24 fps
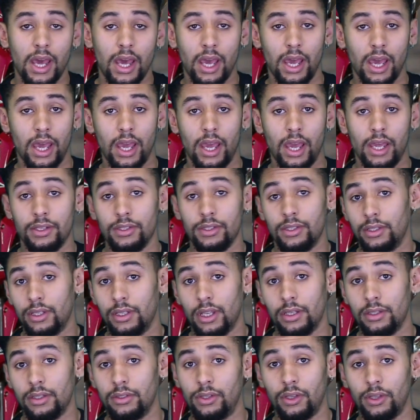and
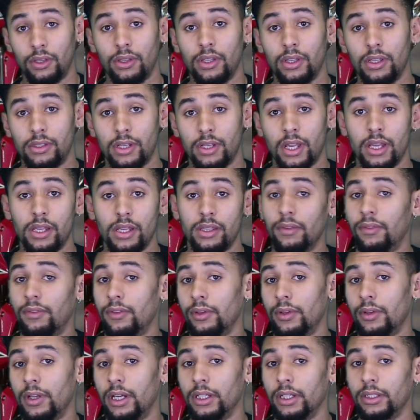then 2 years later you
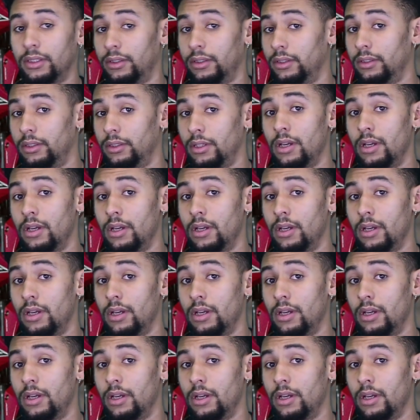feel like